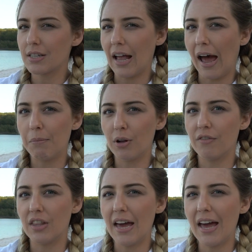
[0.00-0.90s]
is going to happen
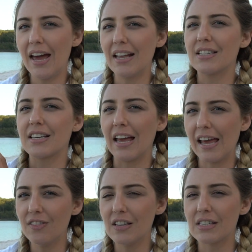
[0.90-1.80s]
over there, and it's going to
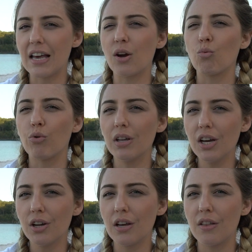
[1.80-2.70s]
hit this lake
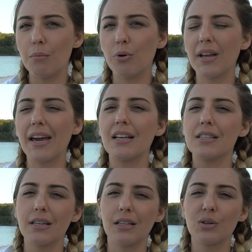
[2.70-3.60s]
really early in the morning, and
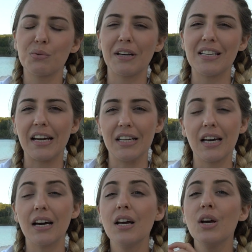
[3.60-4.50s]
it's going to look
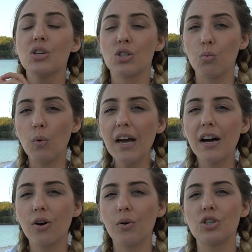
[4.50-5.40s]
spectacular. So we
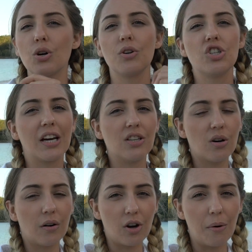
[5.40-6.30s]
are going to go and check into
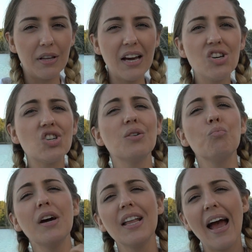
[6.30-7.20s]
our
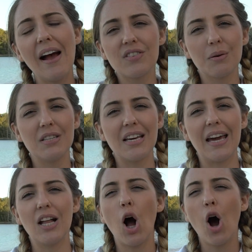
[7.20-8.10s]
accommodation. We're going to have something to
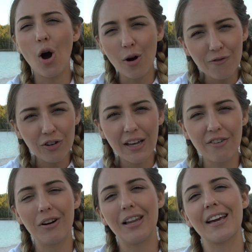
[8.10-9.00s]
eat. Hopefully,
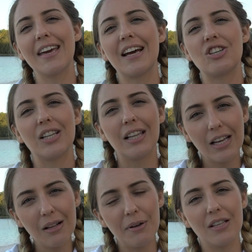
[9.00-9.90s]
if we're lucky, catch a
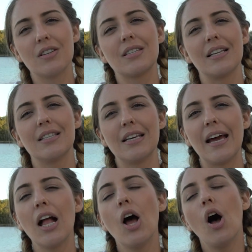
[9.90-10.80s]
little bit of the
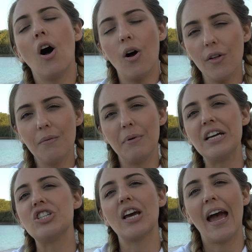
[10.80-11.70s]
sunset on the
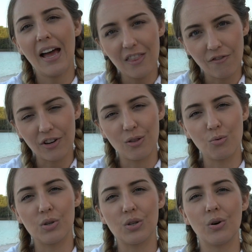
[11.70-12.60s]
beach out the front of the
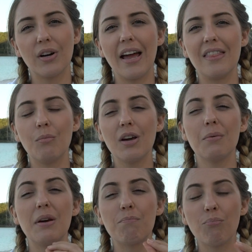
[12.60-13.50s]
resort, and then we're
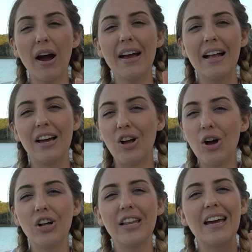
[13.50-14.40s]
going to be bright and
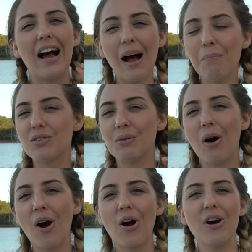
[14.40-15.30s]
early up
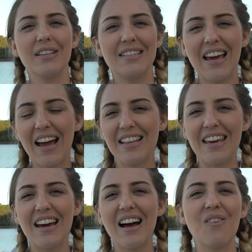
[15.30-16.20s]
tomorrow down
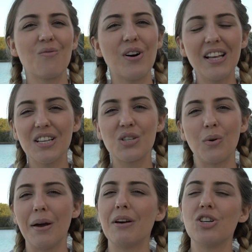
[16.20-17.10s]
here, ready to
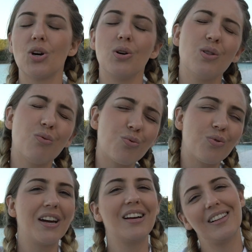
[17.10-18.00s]
swim and show you the
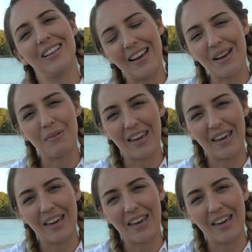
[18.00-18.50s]
real Lake